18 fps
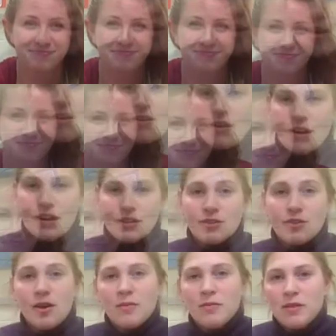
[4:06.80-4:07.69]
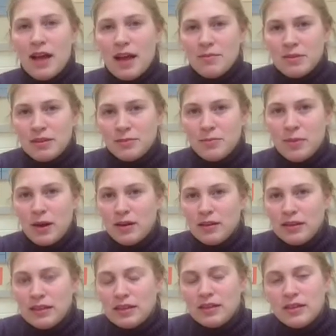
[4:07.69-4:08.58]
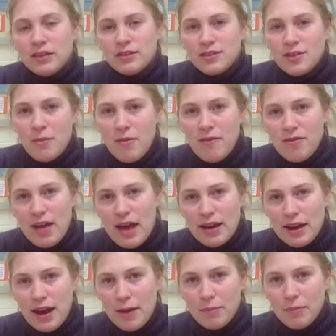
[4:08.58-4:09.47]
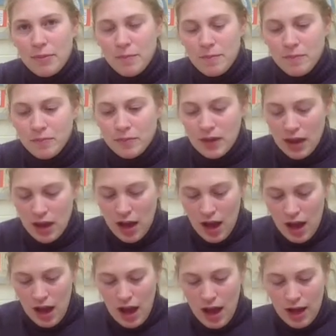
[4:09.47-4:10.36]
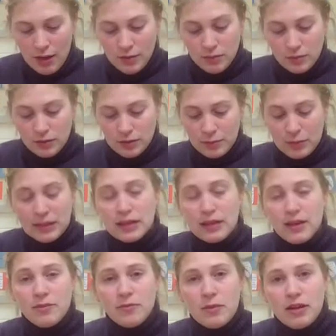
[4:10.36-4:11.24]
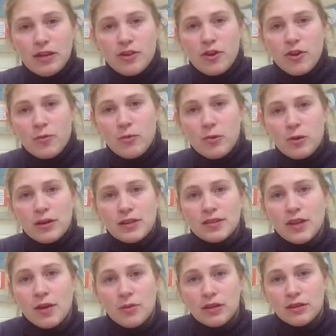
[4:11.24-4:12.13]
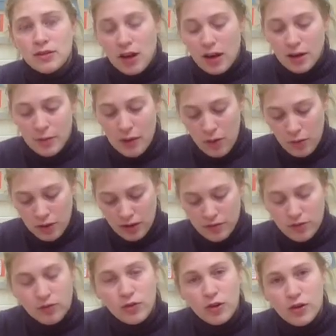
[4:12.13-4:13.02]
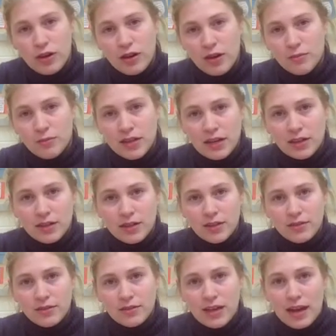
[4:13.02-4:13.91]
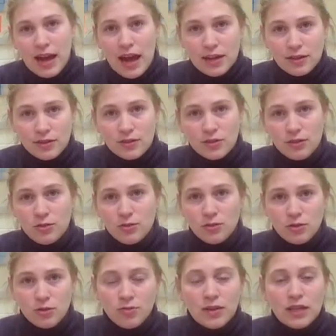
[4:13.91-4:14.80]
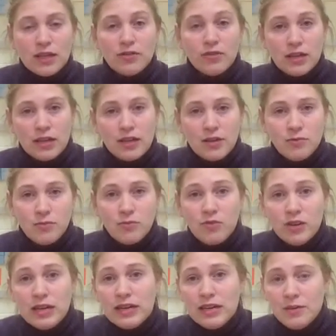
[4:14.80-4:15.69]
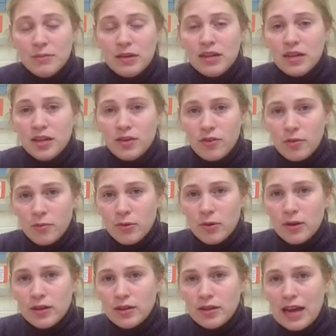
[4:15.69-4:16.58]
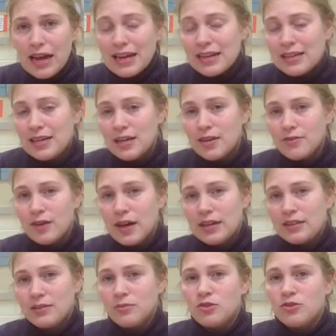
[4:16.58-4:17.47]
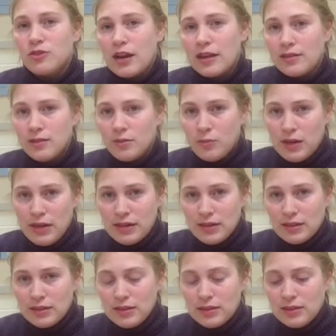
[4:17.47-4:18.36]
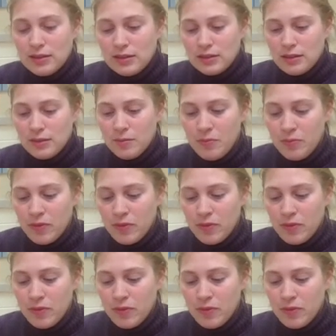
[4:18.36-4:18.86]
Alright, so I'm glad Ms. Bartley cleared some of that up. Speaking of media reports, I want to talk about one of the learning objectives that asks you to read a media report and identify some strengths and weaknesses.